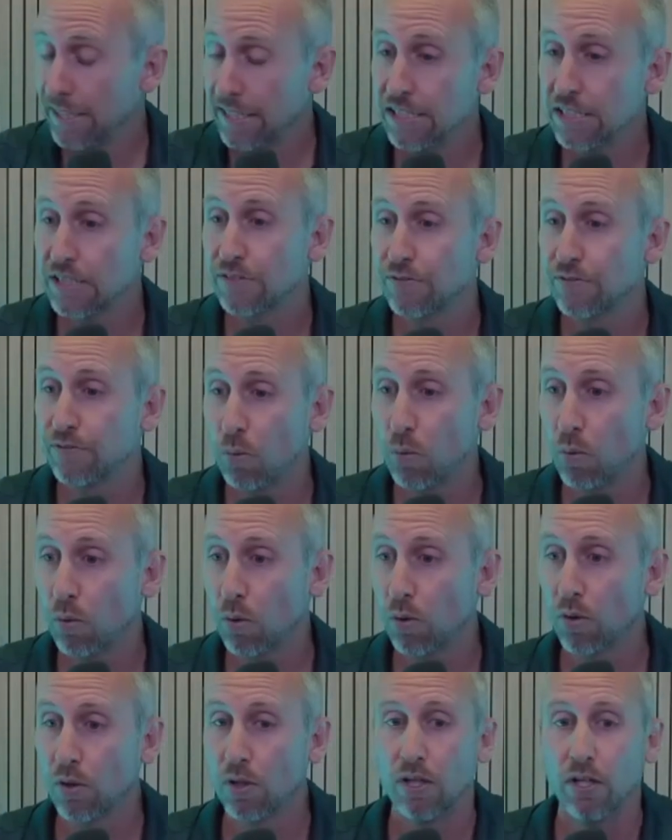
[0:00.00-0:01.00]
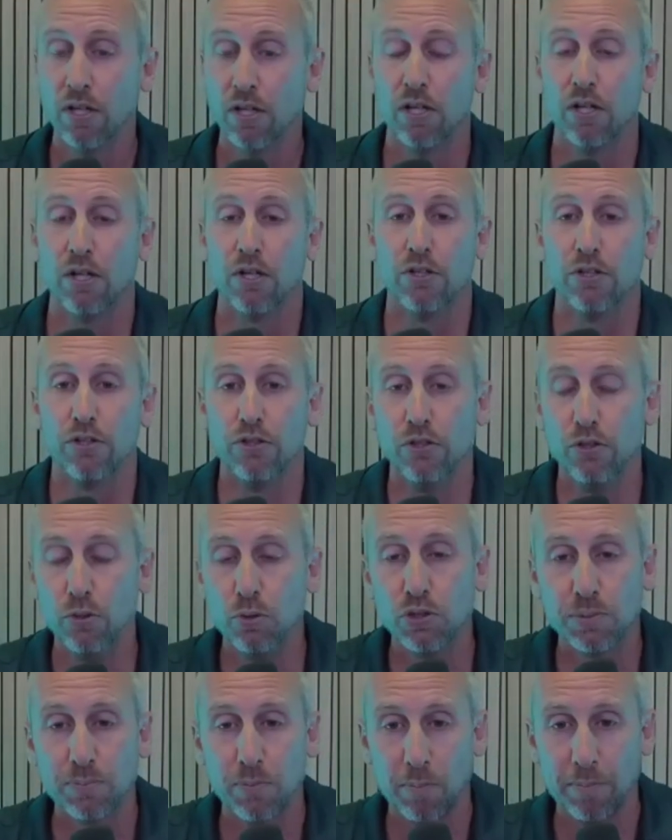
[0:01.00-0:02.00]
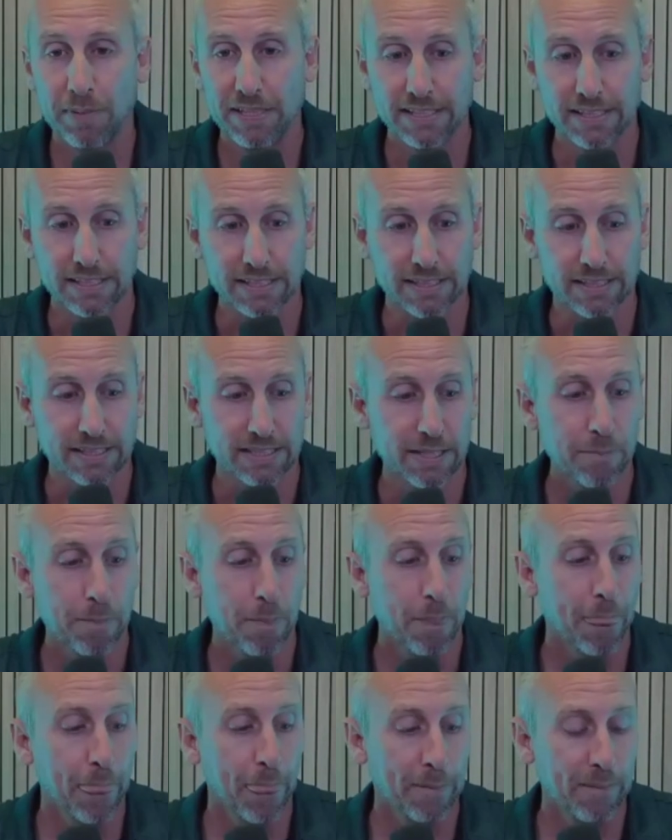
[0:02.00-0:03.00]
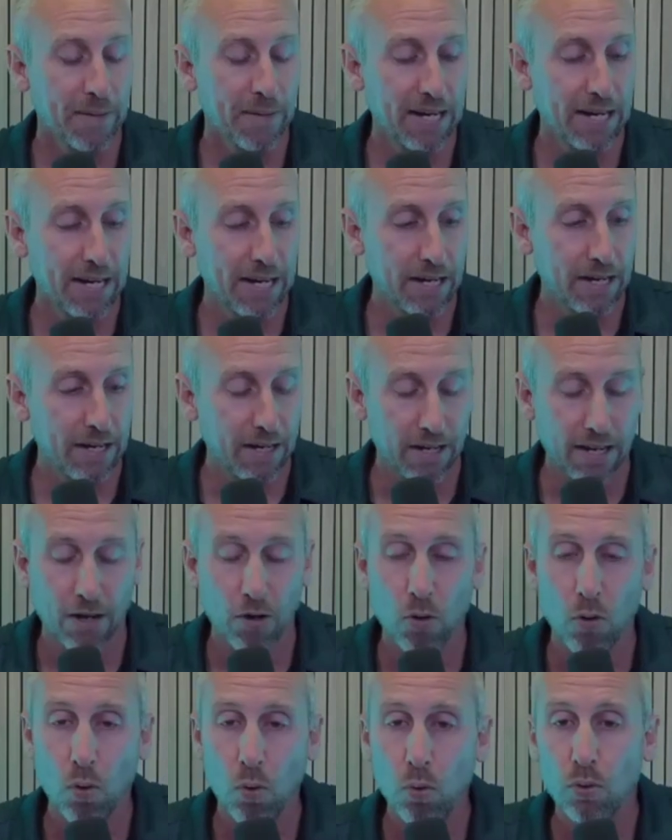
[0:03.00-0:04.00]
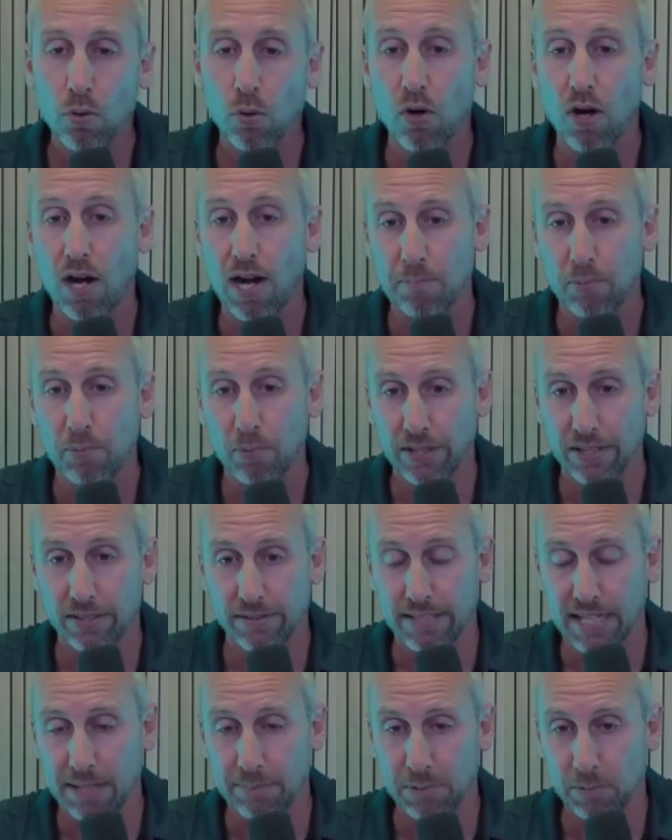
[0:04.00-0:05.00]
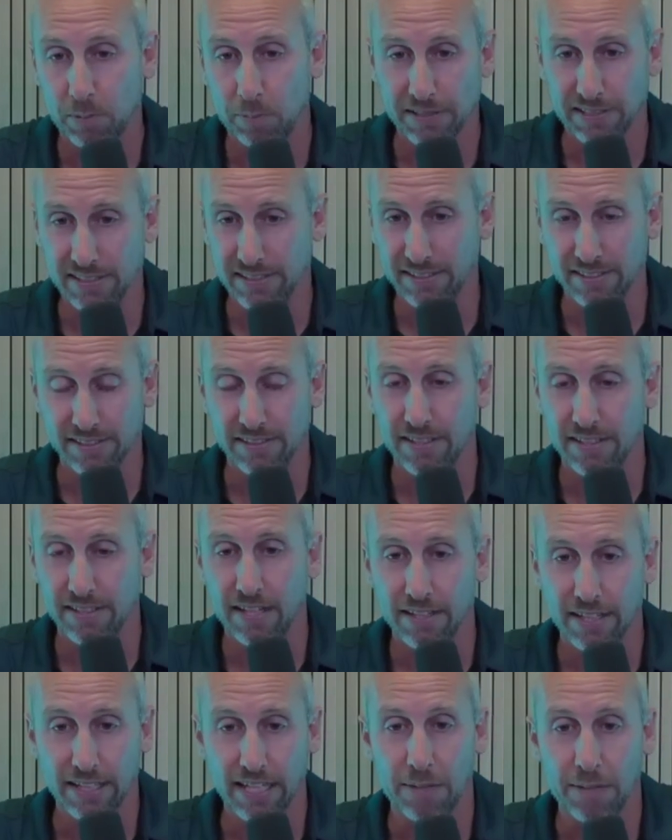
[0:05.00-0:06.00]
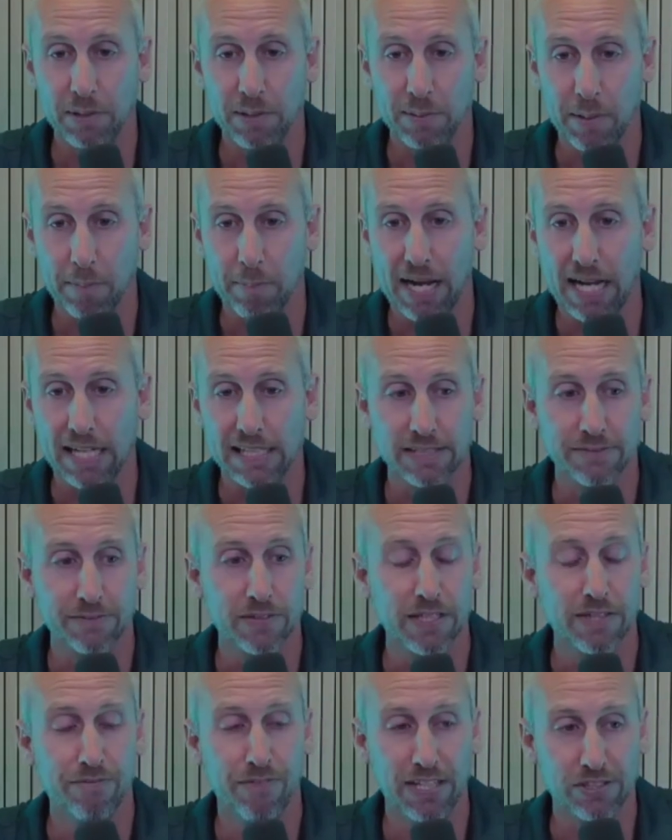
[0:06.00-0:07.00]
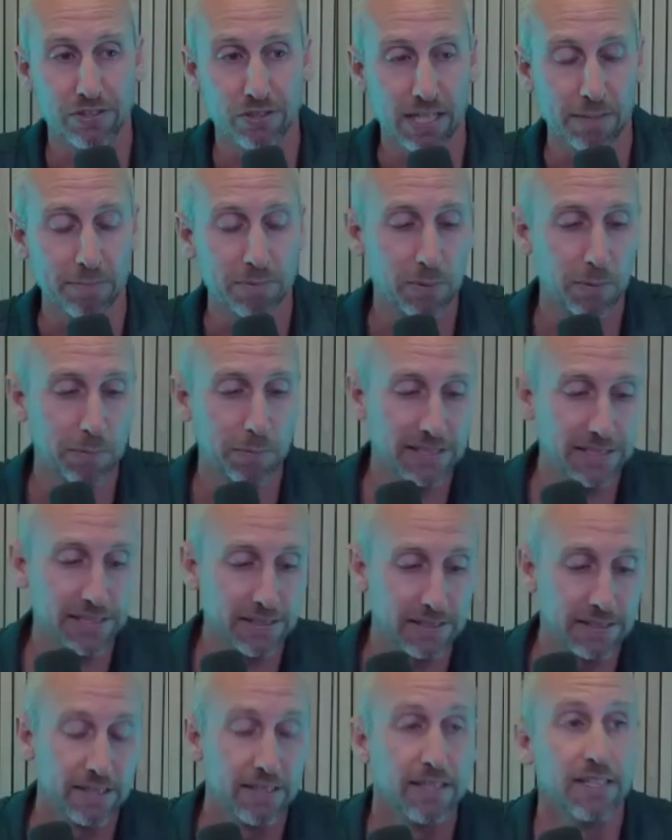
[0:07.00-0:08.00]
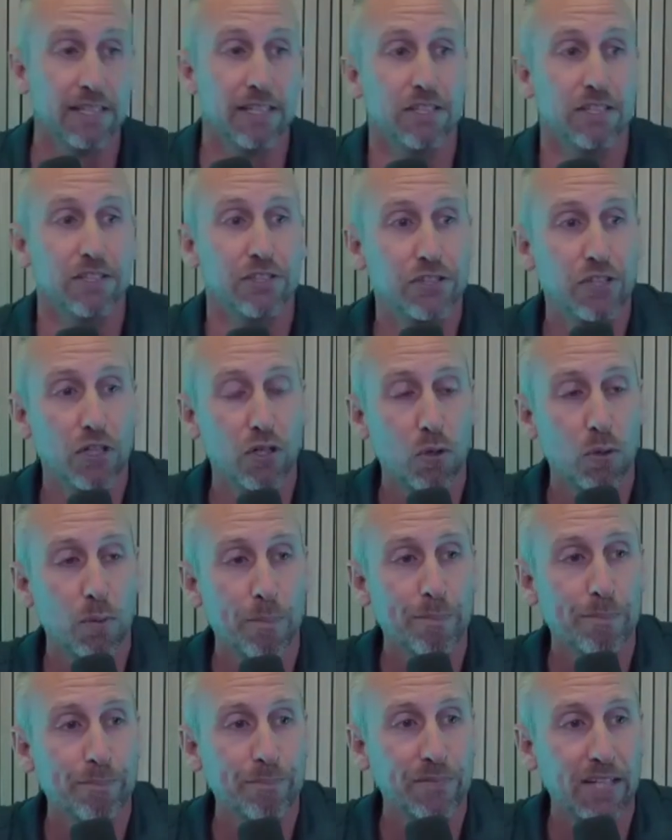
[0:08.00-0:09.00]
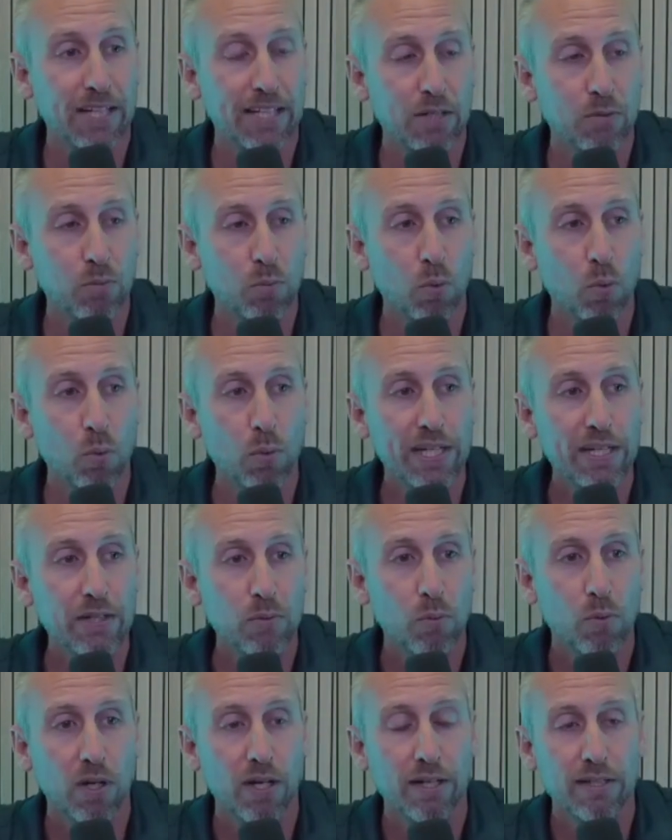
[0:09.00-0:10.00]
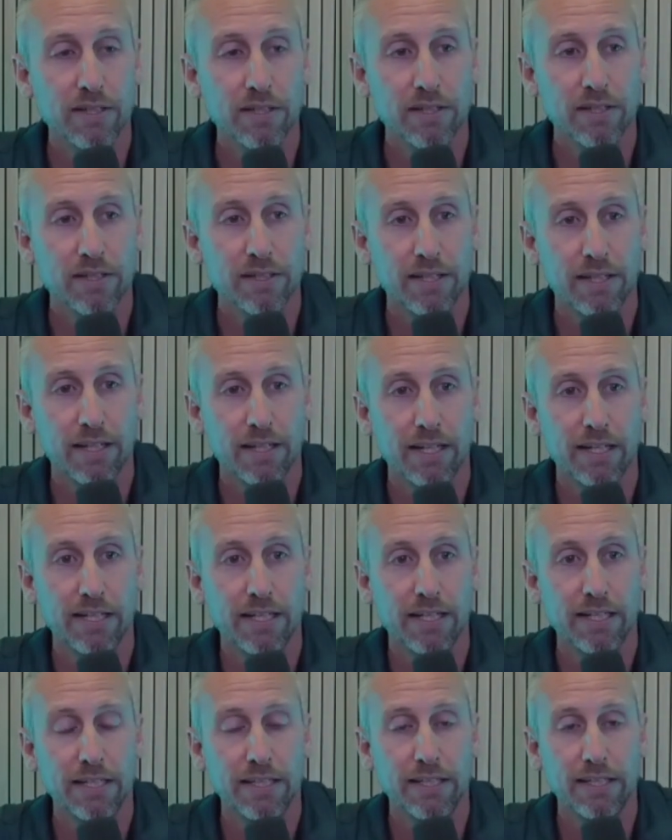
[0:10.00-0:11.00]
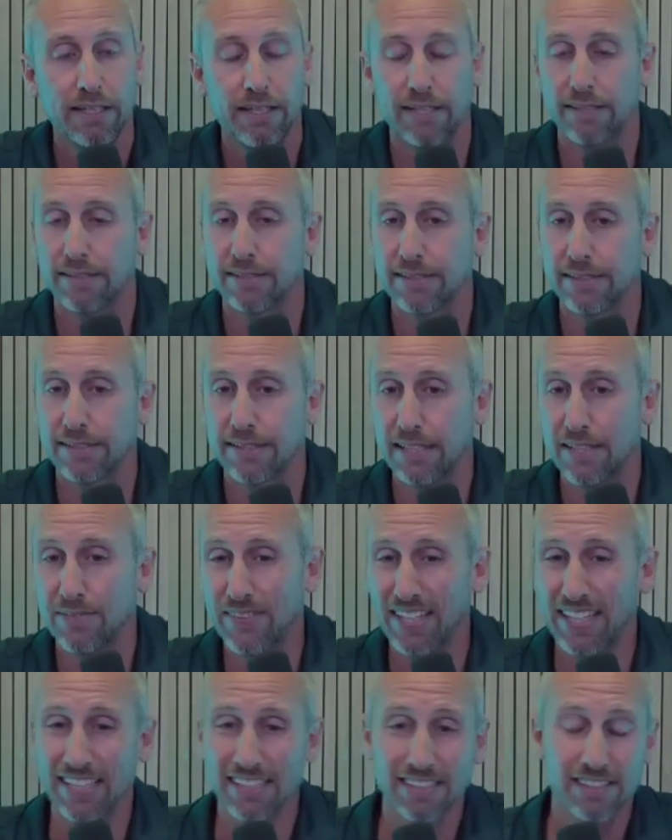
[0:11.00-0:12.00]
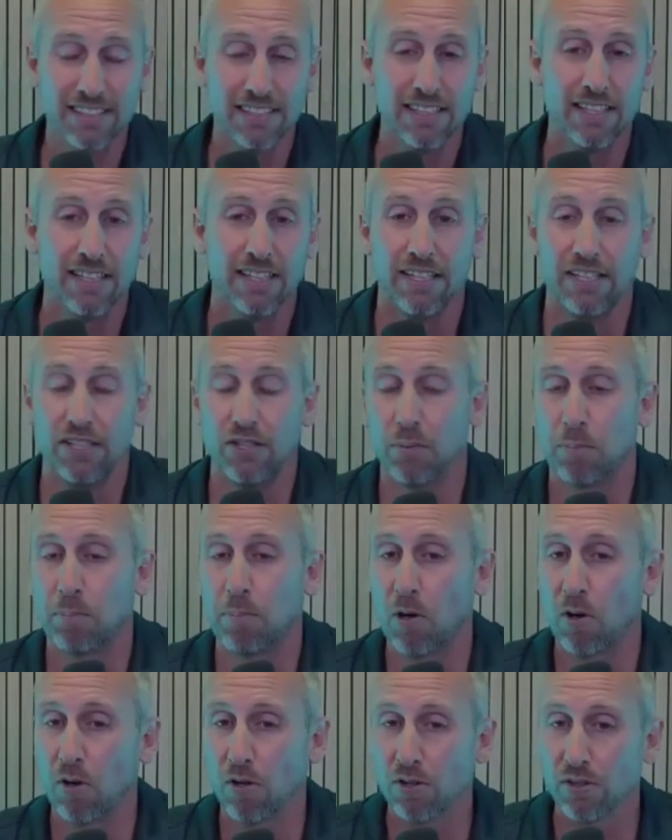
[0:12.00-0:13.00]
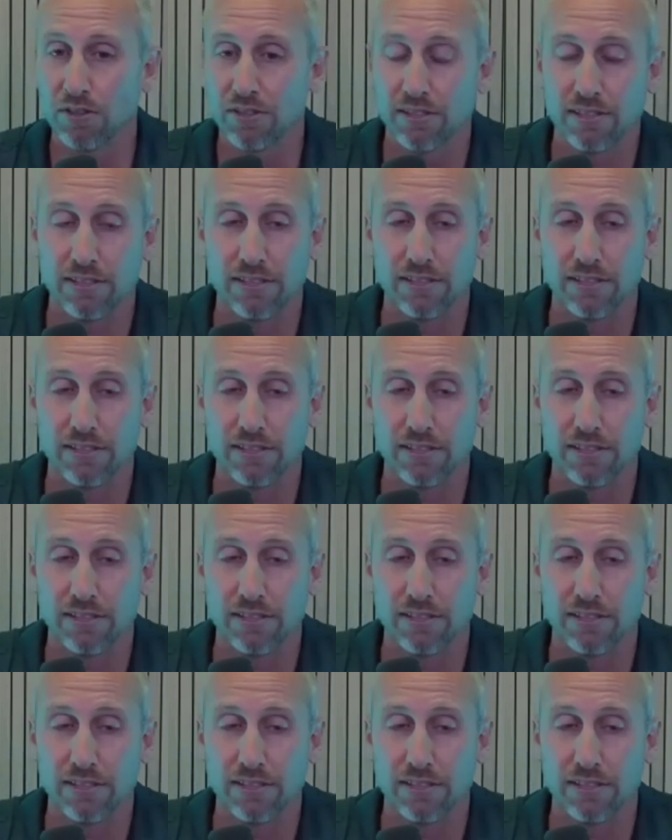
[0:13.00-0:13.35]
is for new small businesses, owner operated type small businesses, not like I'm going to be a passive investor type small business. So again, we run an assisted living, and it's, part